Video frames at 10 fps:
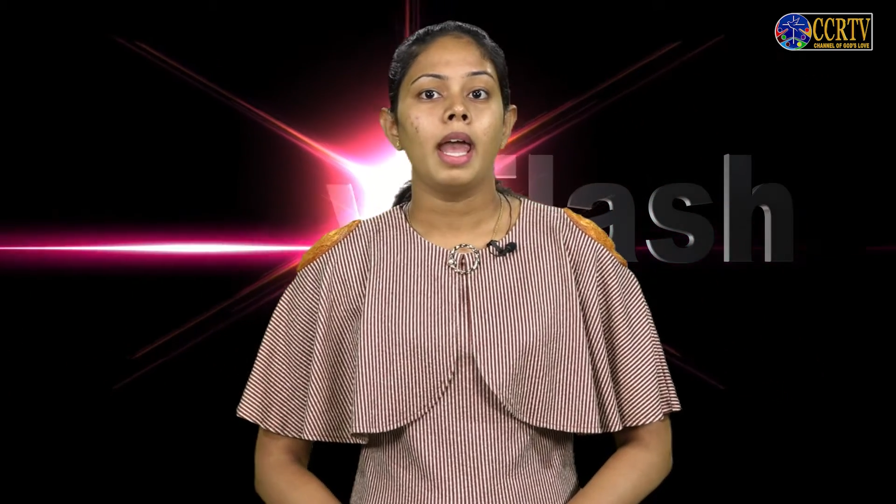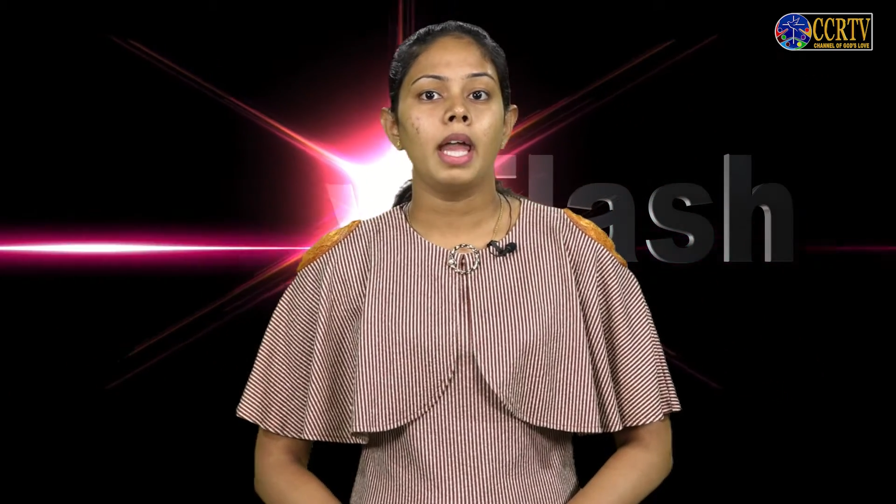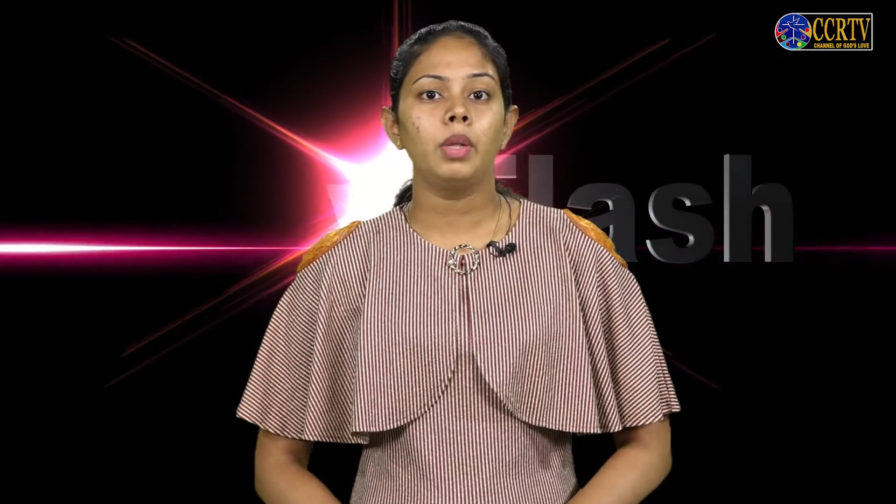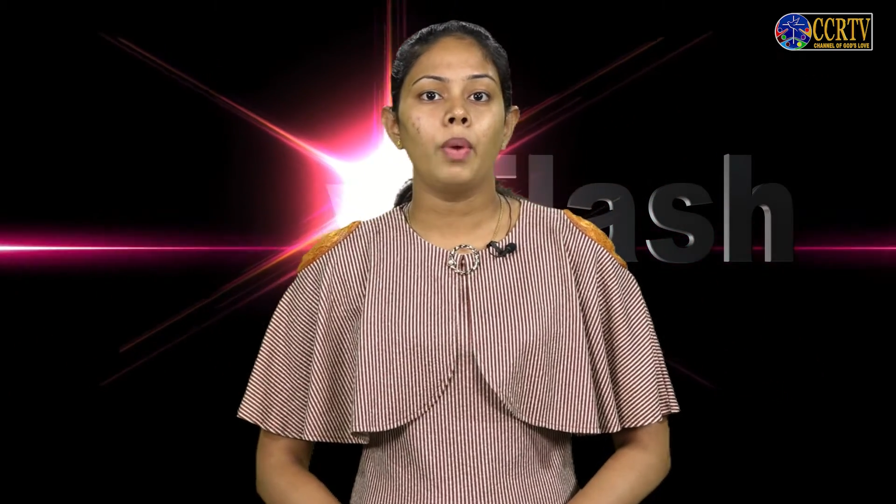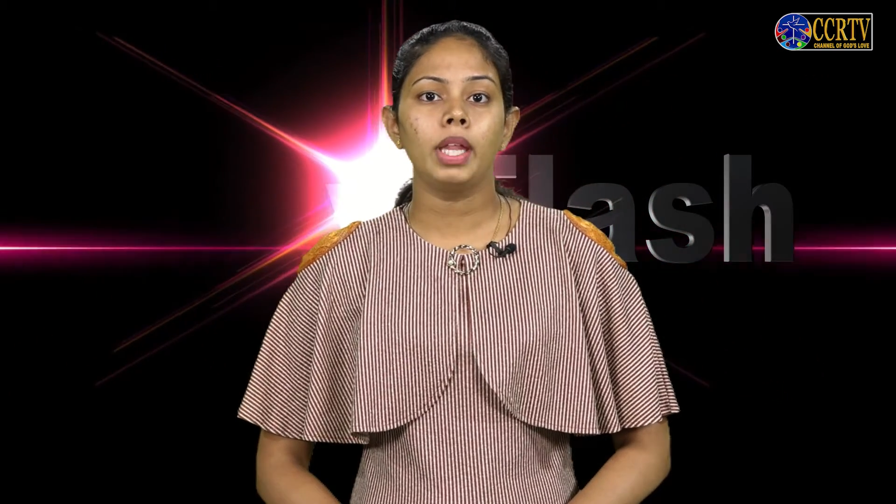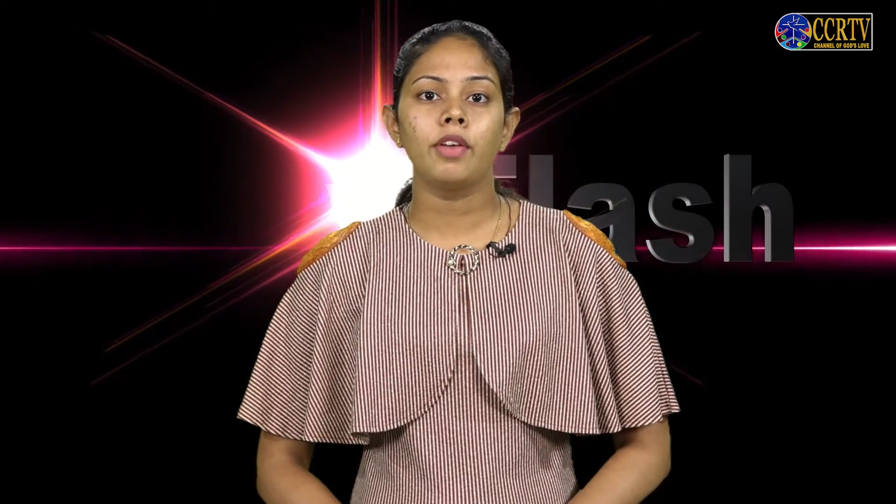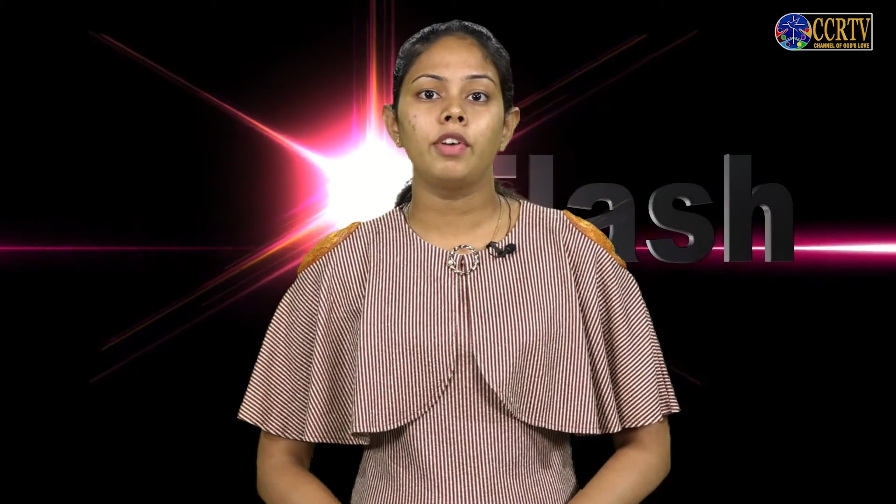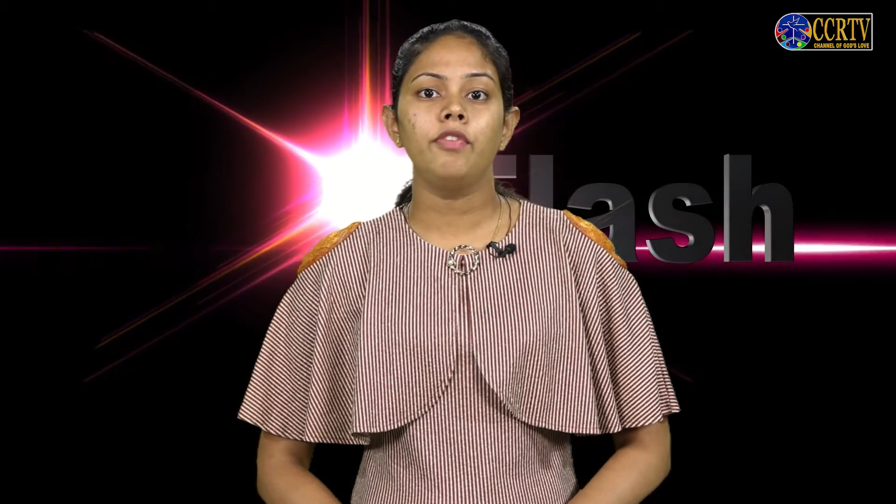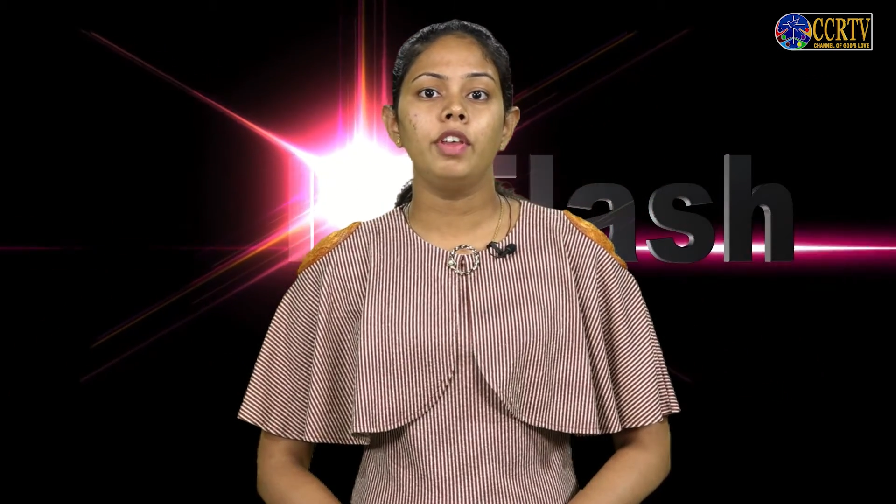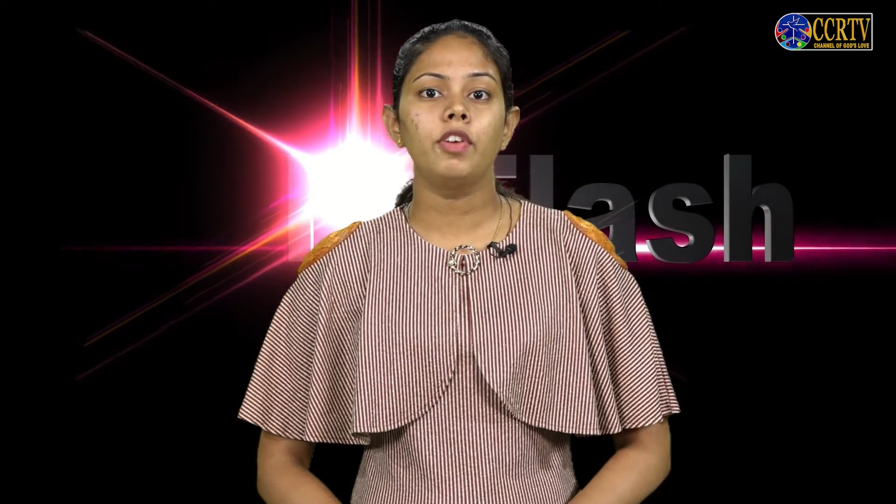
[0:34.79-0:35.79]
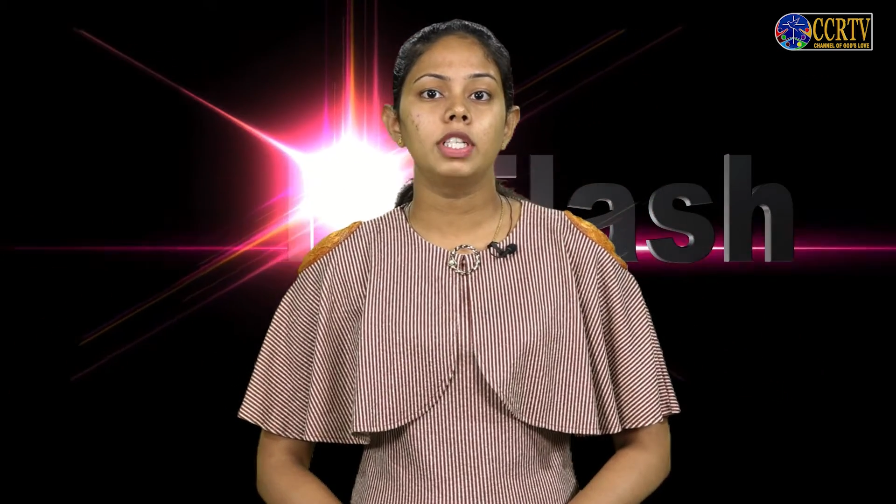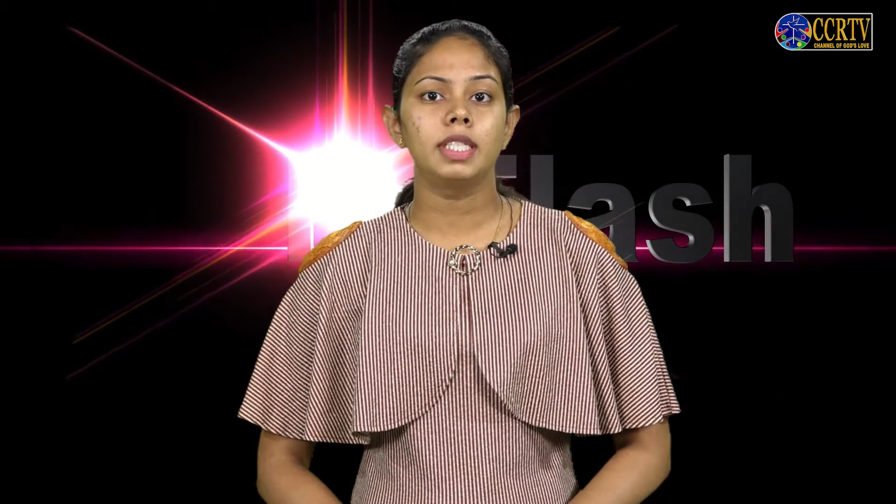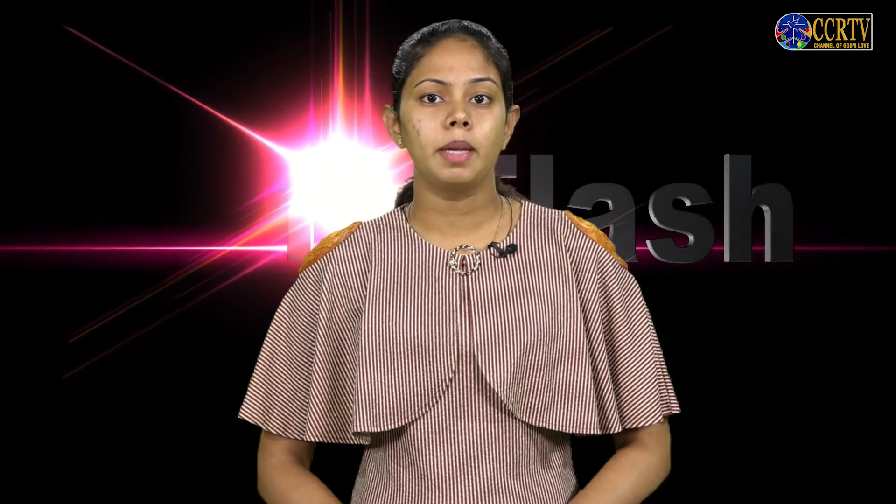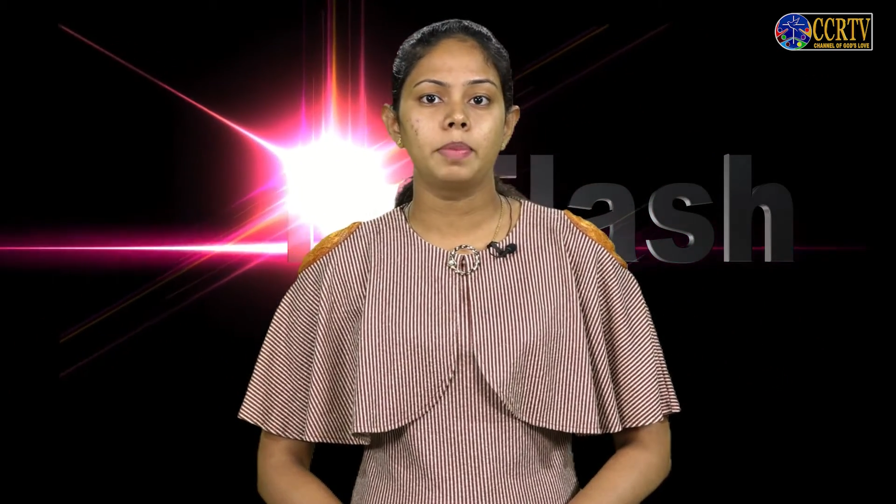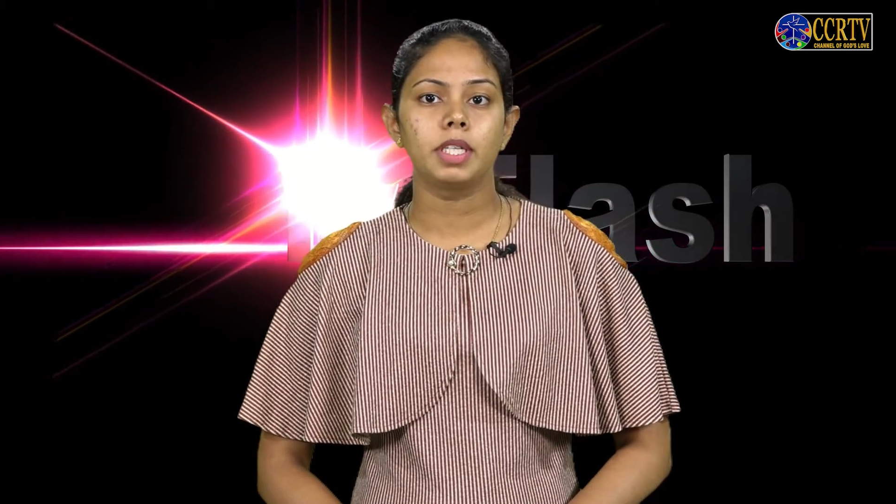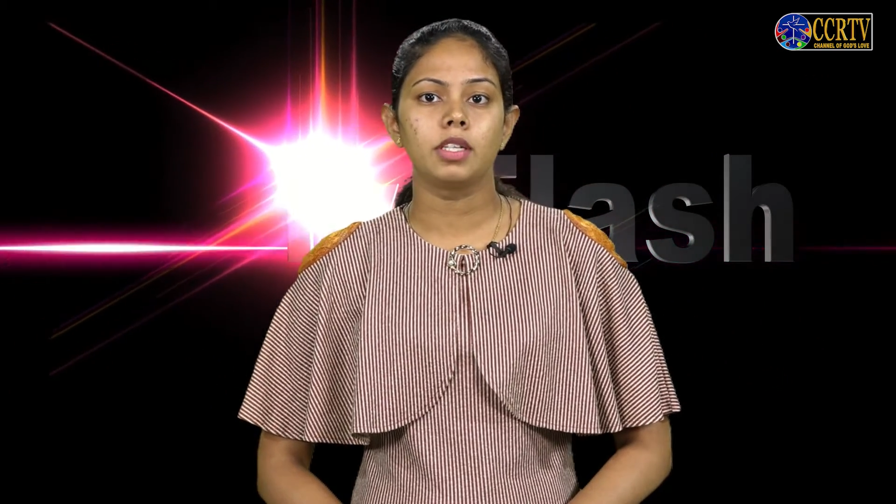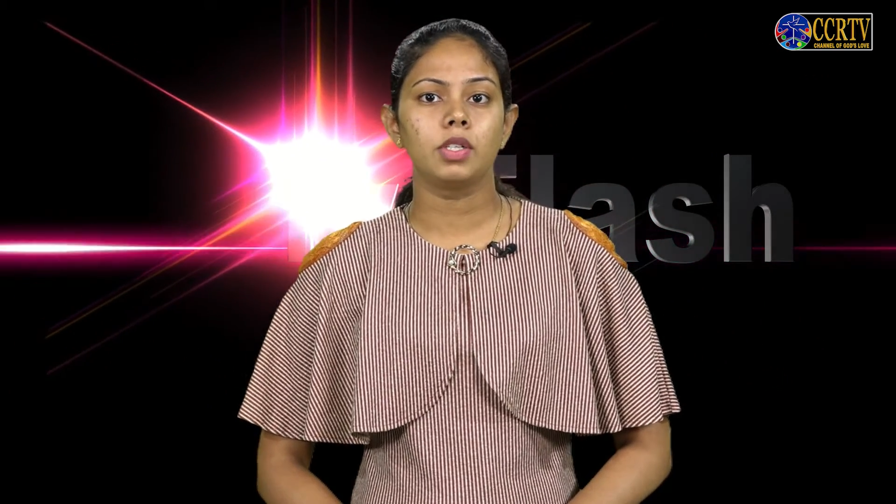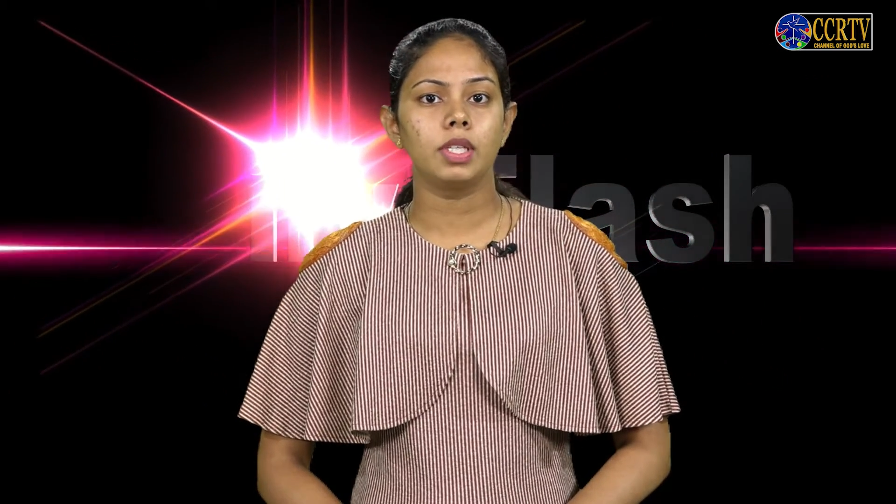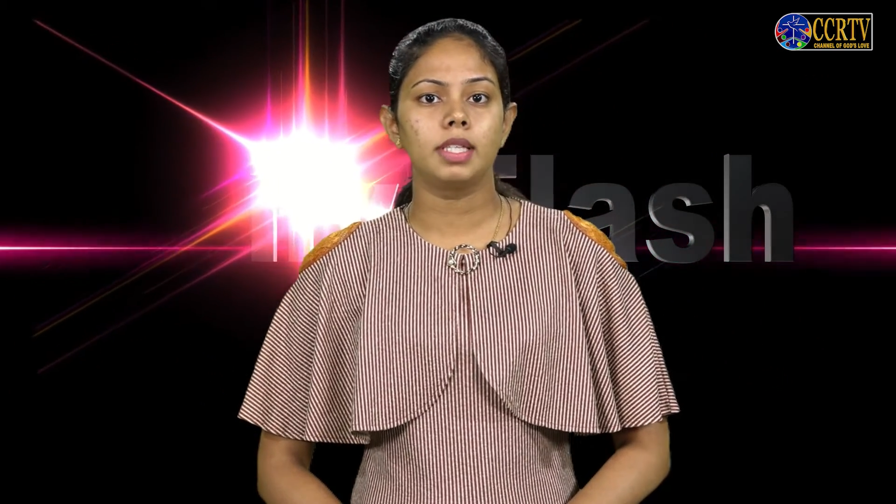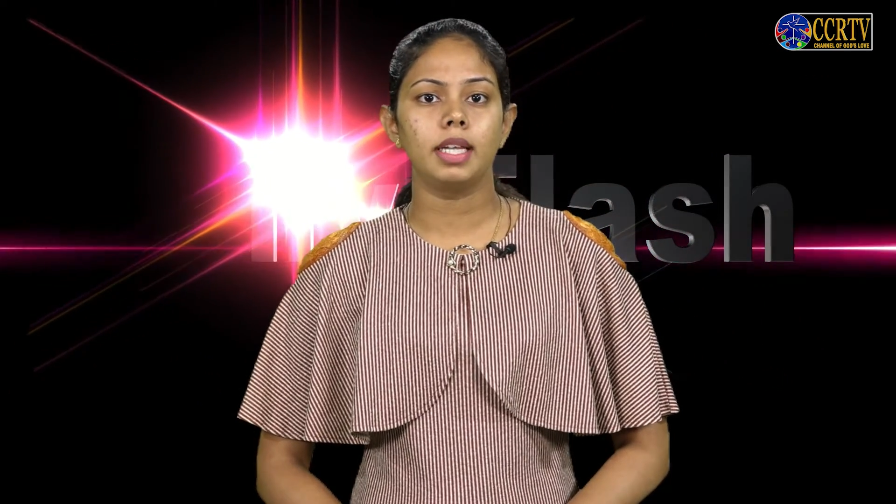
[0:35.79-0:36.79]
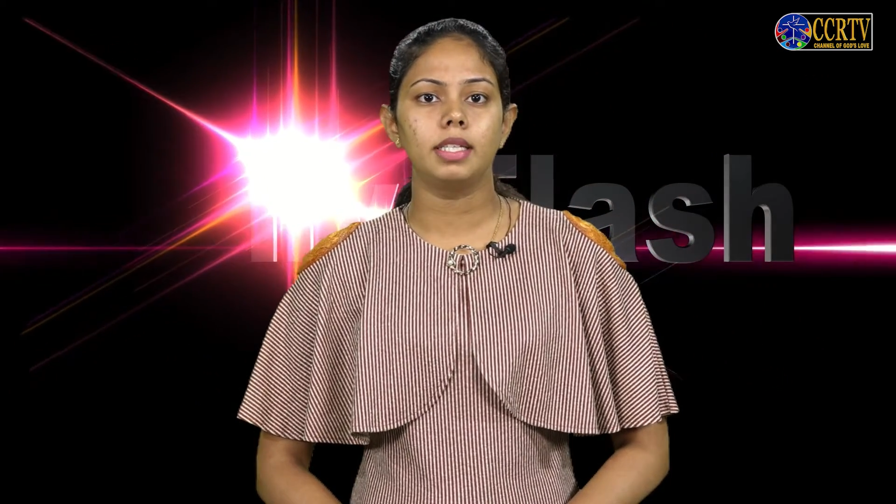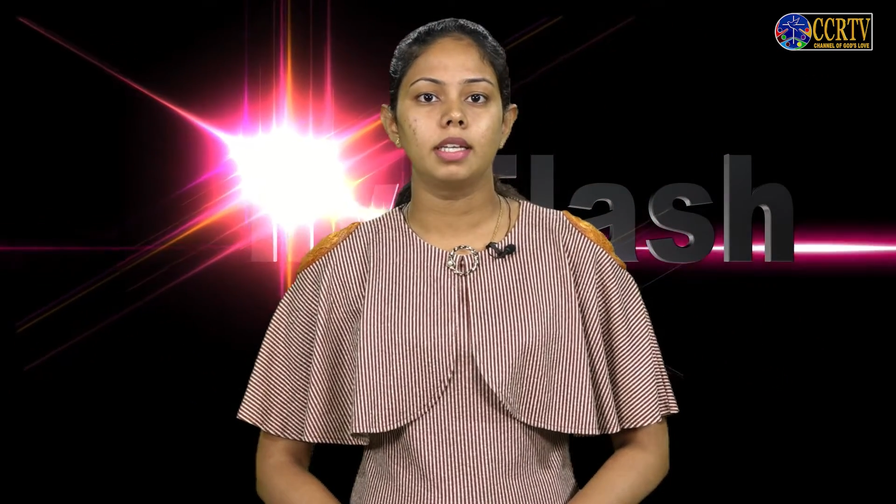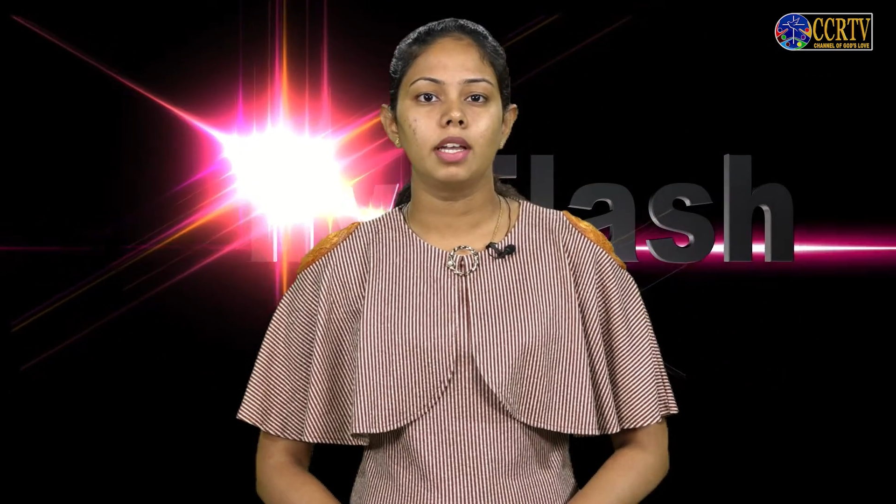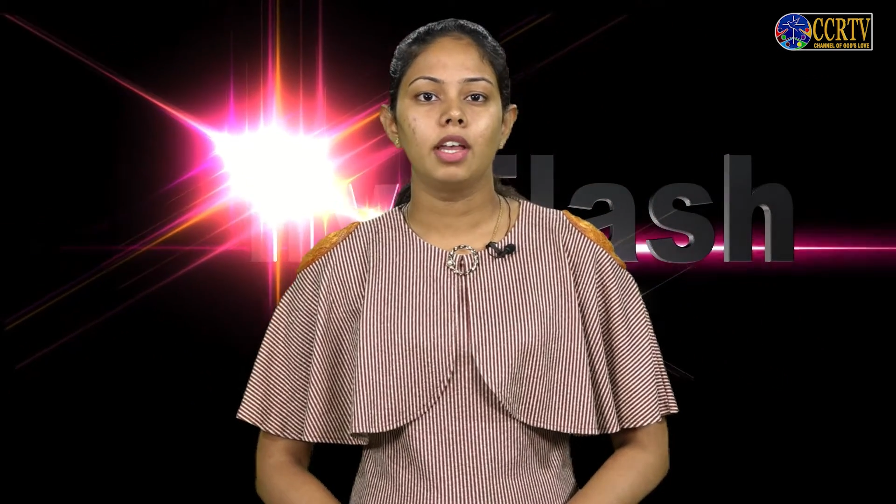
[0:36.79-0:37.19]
And whenever we were tipped to sit,